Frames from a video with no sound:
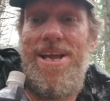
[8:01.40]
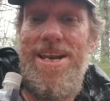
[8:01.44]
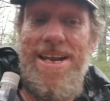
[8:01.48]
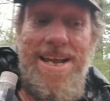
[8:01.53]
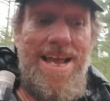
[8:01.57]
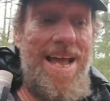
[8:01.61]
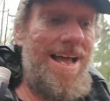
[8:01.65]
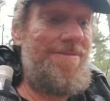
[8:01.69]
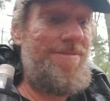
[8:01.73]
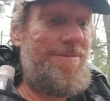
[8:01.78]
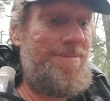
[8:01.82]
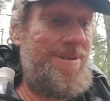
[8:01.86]
to
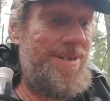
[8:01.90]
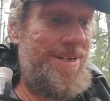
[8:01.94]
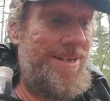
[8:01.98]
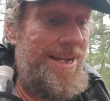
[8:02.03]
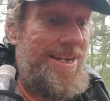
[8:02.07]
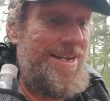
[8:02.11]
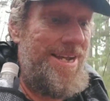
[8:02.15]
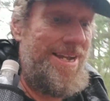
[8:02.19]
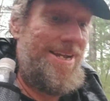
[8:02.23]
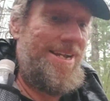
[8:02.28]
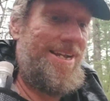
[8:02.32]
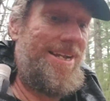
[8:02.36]
have them,
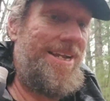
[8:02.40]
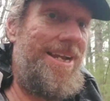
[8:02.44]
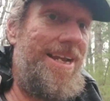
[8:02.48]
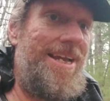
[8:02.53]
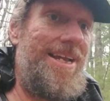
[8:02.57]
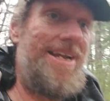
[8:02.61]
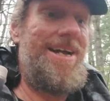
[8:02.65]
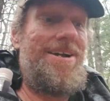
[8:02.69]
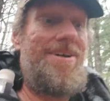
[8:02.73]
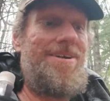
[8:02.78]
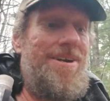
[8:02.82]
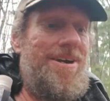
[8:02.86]
you
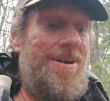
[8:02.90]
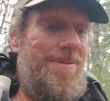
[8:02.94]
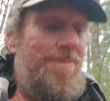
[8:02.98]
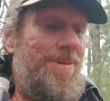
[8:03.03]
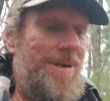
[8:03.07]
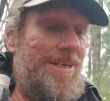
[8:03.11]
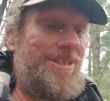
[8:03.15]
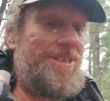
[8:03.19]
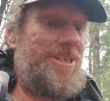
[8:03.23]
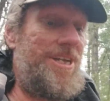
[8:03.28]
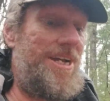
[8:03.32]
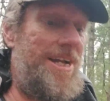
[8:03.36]
know,
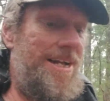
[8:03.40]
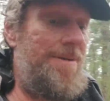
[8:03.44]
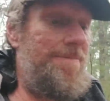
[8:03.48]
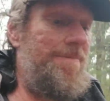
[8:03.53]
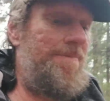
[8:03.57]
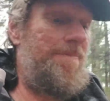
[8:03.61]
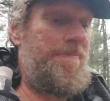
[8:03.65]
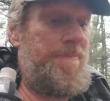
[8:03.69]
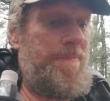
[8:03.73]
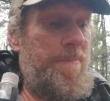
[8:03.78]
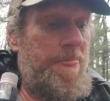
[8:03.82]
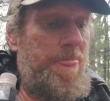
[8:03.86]
but, um,
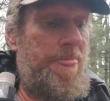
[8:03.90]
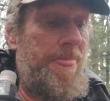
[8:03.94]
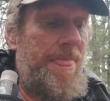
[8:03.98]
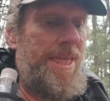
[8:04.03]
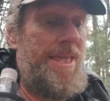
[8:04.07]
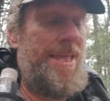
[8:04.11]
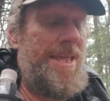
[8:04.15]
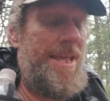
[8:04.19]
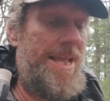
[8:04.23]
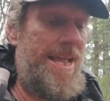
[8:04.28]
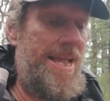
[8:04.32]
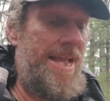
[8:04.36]

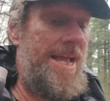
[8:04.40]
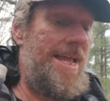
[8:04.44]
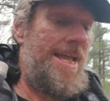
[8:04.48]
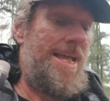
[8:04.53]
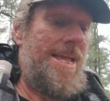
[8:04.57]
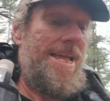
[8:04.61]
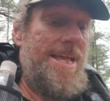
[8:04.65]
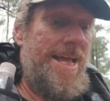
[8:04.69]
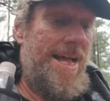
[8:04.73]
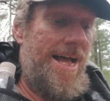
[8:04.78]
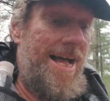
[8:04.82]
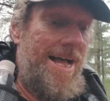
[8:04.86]

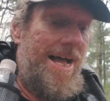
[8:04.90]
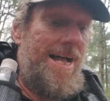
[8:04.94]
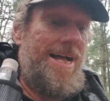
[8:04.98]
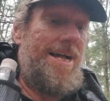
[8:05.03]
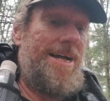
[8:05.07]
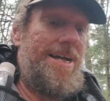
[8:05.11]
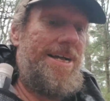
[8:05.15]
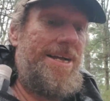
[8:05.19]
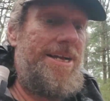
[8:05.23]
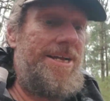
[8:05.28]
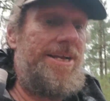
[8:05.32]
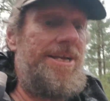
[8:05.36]

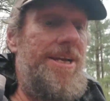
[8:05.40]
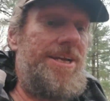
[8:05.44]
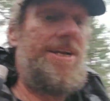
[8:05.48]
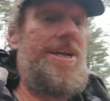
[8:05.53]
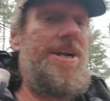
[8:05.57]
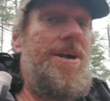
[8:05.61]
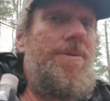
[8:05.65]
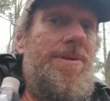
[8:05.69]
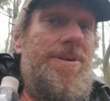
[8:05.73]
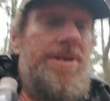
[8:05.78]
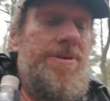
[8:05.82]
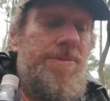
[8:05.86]
uh, you
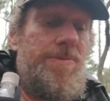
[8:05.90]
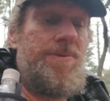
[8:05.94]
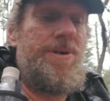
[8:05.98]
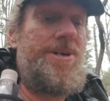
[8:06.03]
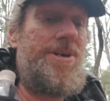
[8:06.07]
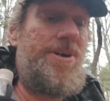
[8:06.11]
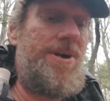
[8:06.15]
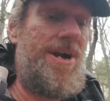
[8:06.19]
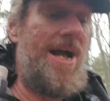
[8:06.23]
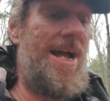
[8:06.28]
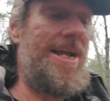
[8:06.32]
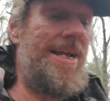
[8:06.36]
know, when, when
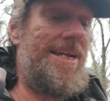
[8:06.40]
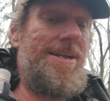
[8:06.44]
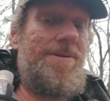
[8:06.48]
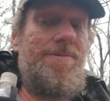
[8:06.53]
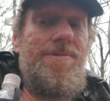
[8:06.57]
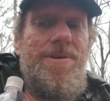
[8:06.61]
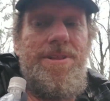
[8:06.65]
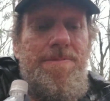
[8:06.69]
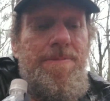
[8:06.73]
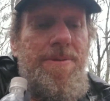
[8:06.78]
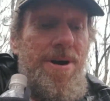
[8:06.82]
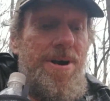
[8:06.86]
you're hiking
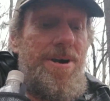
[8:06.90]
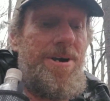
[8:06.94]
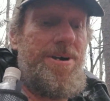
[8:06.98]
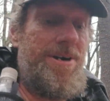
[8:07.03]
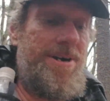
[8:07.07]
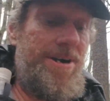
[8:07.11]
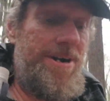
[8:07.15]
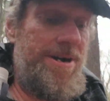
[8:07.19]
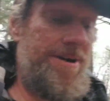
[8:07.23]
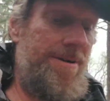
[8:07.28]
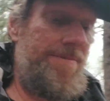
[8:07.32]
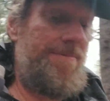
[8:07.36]
with a
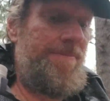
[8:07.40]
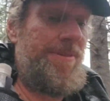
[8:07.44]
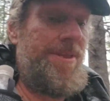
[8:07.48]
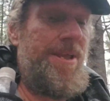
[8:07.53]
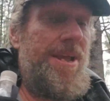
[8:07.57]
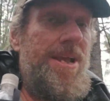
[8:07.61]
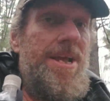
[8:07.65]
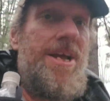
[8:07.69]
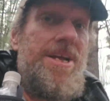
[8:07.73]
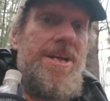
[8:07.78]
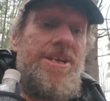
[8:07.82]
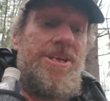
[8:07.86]
partner,
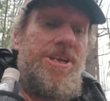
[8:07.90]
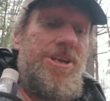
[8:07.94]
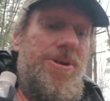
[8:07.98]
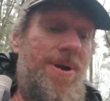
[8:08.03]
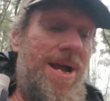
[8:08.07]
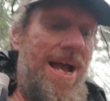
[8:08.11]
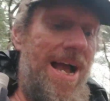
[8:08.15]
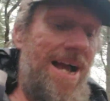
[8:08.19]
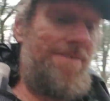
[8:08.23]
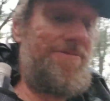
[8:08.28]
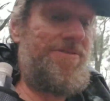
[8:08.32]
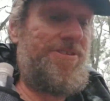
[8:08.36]
you
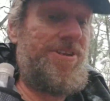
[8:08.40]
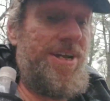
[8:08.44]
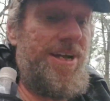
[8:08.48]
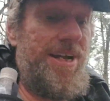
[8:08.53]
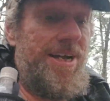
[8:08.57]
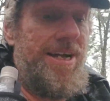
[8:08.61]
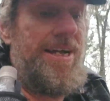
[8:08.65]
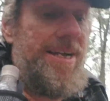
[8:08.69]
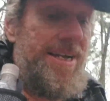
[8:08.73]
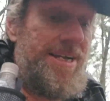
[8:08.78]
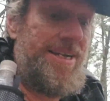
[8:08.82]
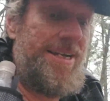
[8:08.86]
have
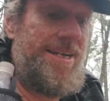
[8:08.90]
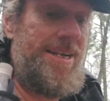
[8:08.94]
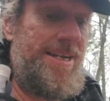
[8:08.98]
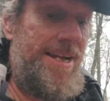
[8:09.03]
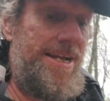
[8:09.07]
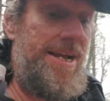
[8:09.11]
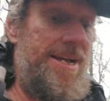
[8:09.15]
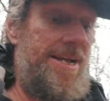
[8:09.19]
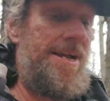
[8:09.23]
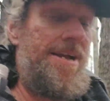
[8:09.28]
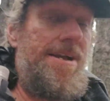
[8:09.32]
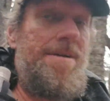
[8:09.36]
to,
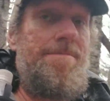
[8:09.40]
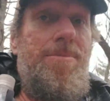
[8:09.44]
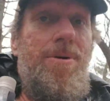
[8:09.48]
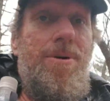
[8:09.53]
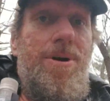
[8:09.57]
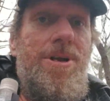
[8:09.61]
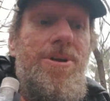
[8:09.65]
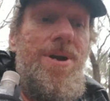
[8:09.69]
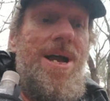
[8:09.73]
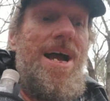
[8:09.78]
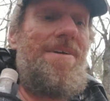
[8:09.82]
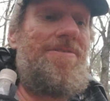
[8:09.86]
well,
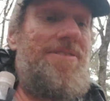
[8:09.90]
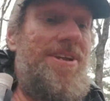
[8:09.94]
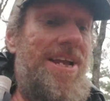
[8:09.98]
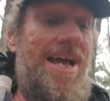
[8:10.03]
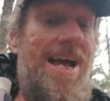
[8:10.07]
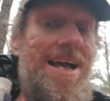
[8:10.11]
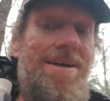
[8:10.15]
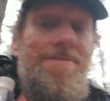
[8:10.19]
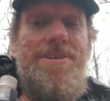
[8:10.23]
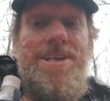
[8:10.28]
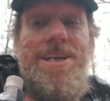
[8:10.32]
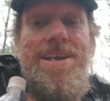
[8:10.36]
you have to
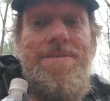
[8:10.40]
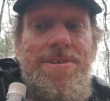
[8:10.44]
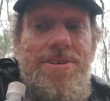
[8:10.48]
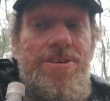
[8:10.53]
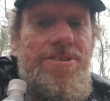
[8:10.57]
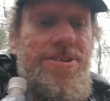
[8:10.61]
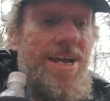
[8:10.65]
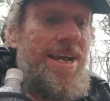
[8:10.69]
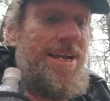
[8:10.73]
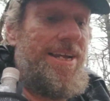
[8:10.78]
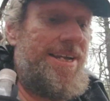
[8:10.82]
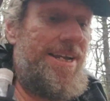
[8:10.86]
have give and
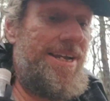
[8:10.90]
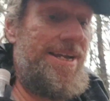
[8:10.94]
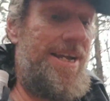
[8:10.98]
take.